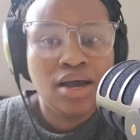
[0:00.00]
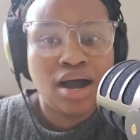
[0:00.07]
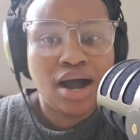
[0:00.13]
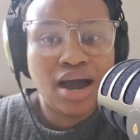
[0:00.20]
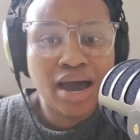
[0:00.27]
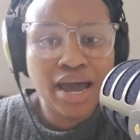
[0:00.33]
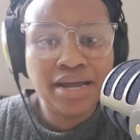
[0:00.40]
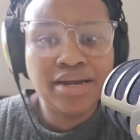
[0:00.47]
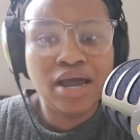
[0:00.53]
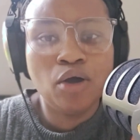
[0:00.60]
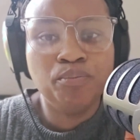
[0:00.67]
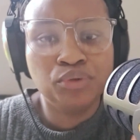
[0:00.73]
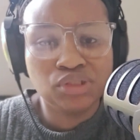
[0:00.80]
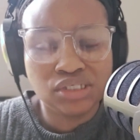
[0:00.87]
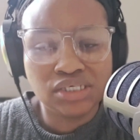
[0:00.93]
I now
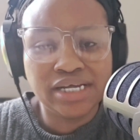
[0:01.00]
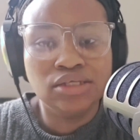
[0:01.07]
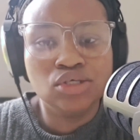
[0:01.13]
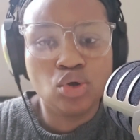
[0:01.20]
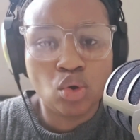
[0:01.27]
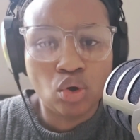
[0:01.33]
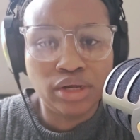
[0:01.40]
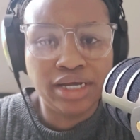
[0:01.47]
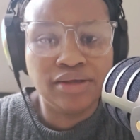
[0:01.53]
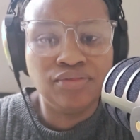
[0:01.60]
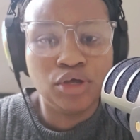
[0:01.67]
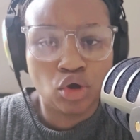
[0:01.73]
proceeded to call in the